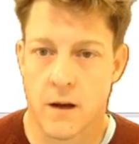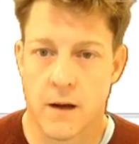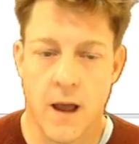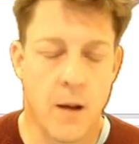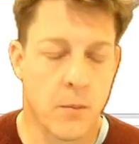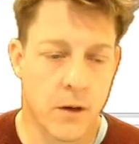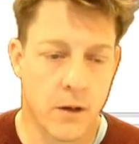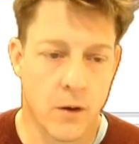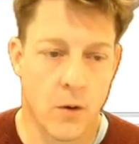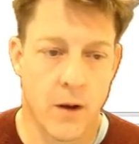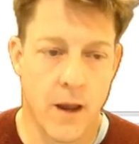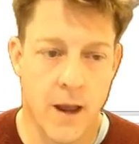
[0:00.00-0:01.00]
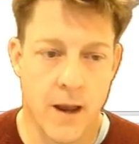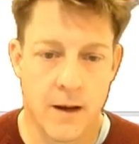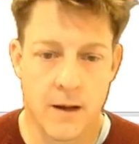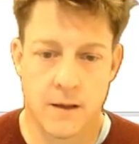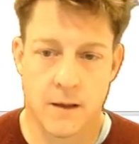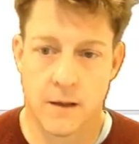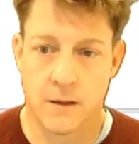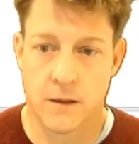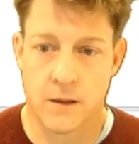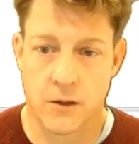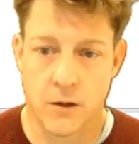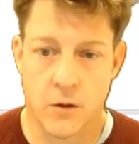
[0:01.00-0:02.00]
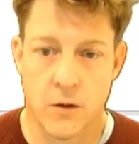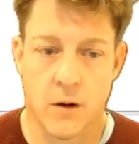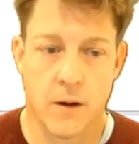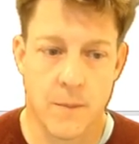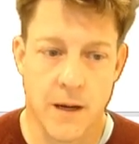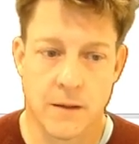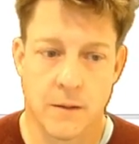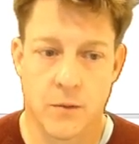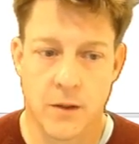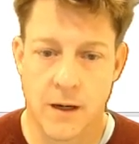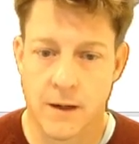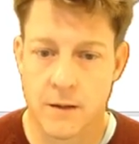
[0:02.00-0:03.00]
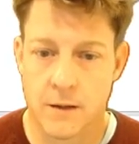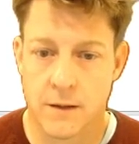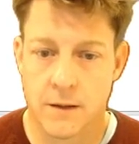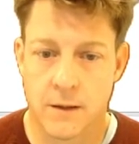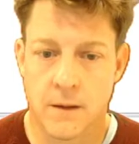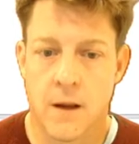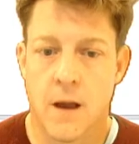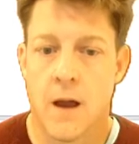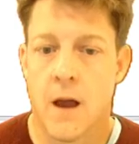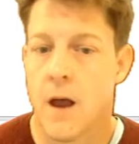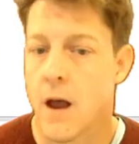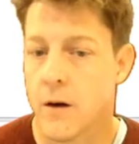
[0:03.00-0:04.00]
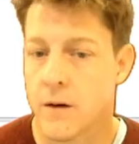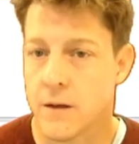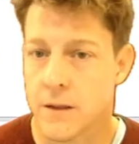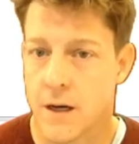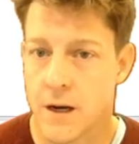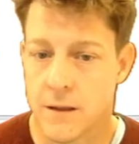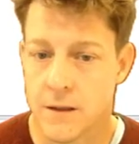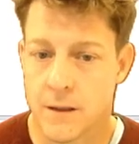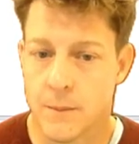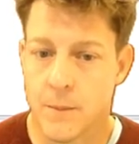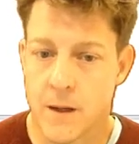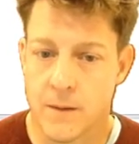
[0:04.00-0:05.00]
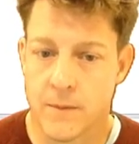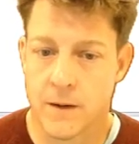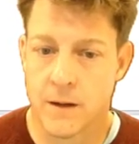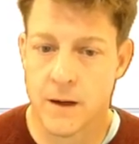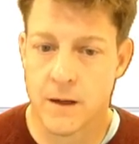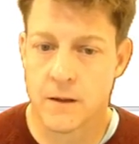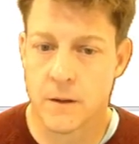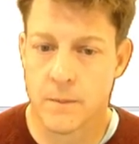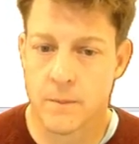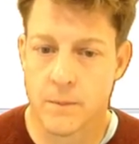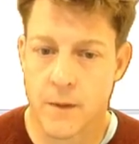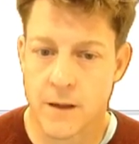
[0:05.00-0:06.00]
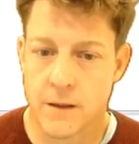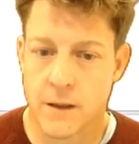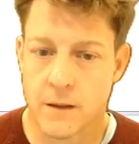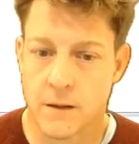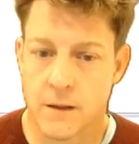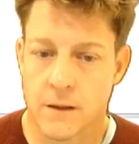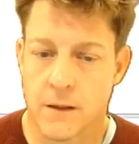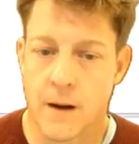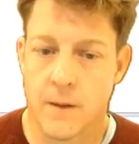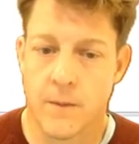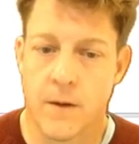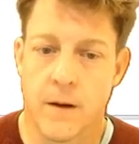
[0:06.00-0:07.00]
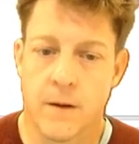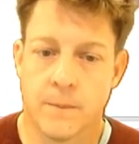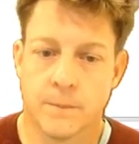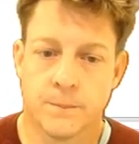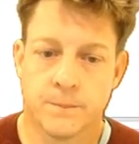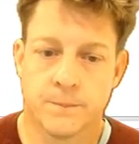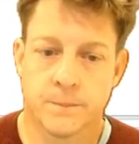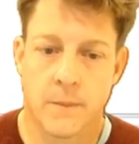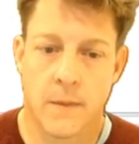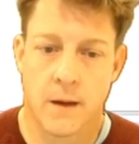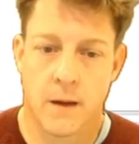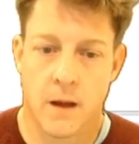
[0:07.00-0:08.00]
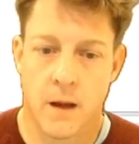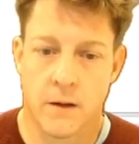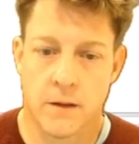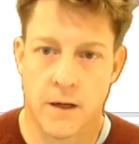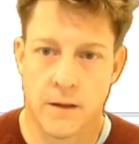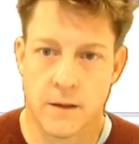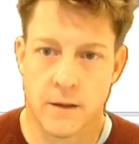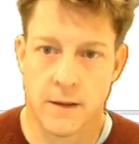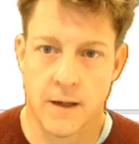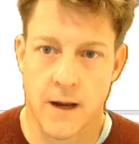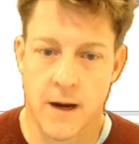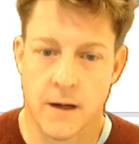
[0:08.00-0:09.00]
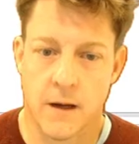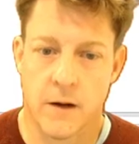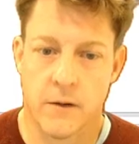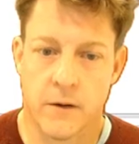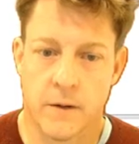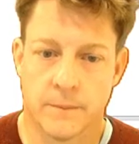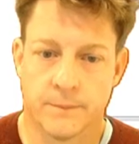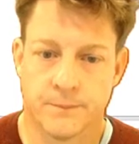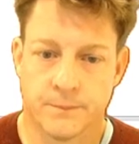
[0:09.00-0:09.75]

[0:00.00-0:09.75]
Now I'm going to go ahead and just show you, I'm going to make some changes. I'm going to change the minute ventilation by changing the tidal volume. I'll change this to 800.